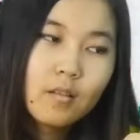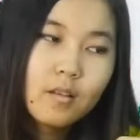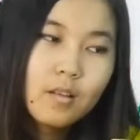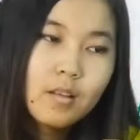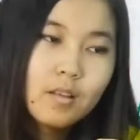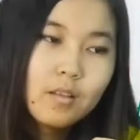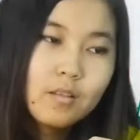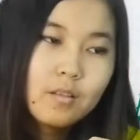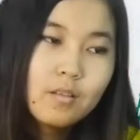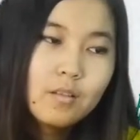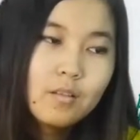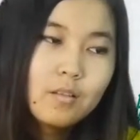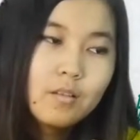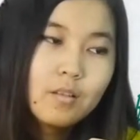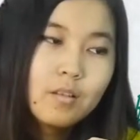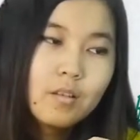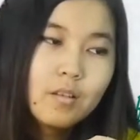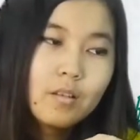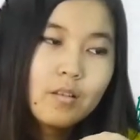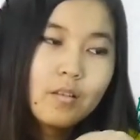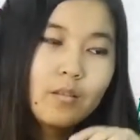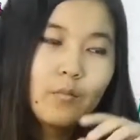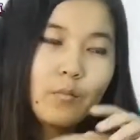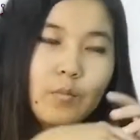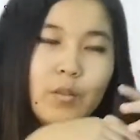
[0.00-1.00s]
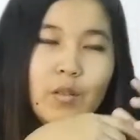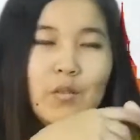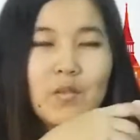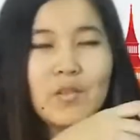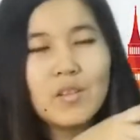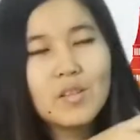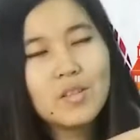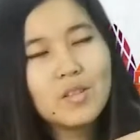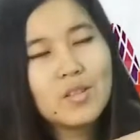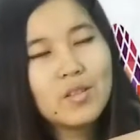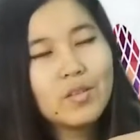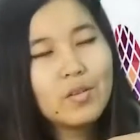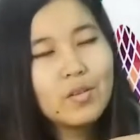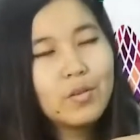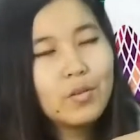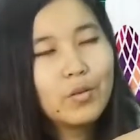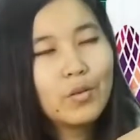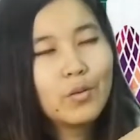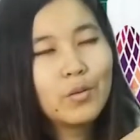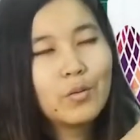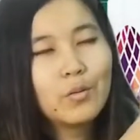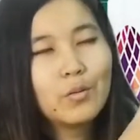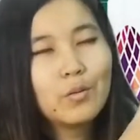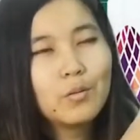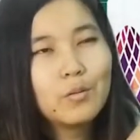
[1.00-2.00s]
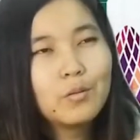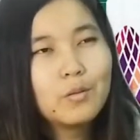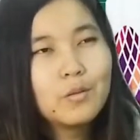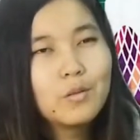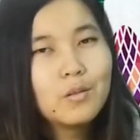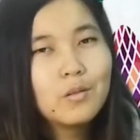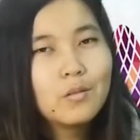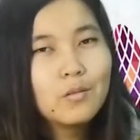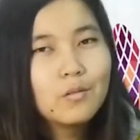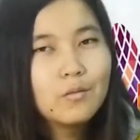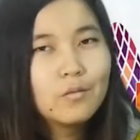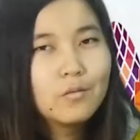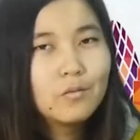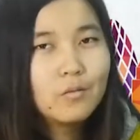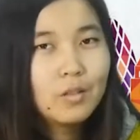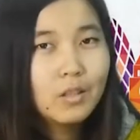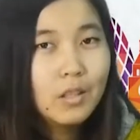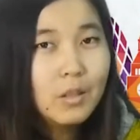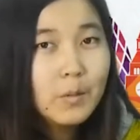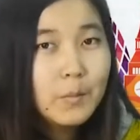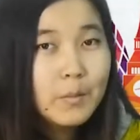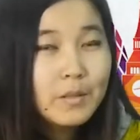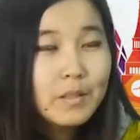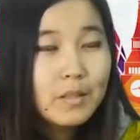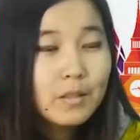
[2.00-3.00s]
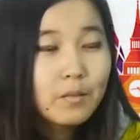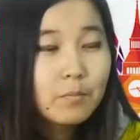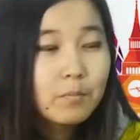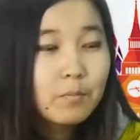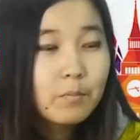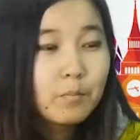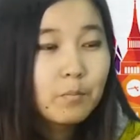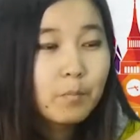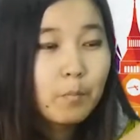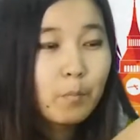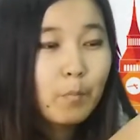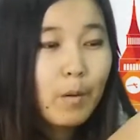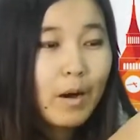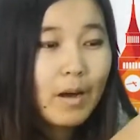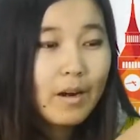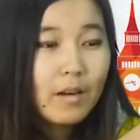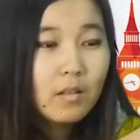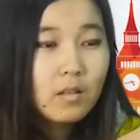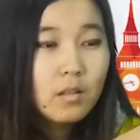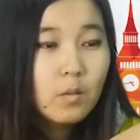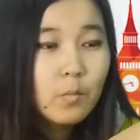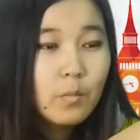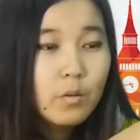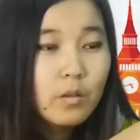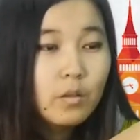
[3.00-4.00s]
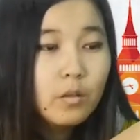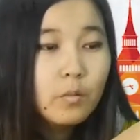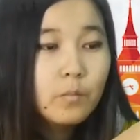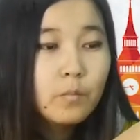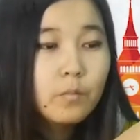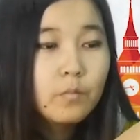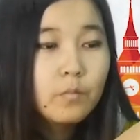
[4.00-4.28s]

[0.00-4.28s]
and between two verbs, participle.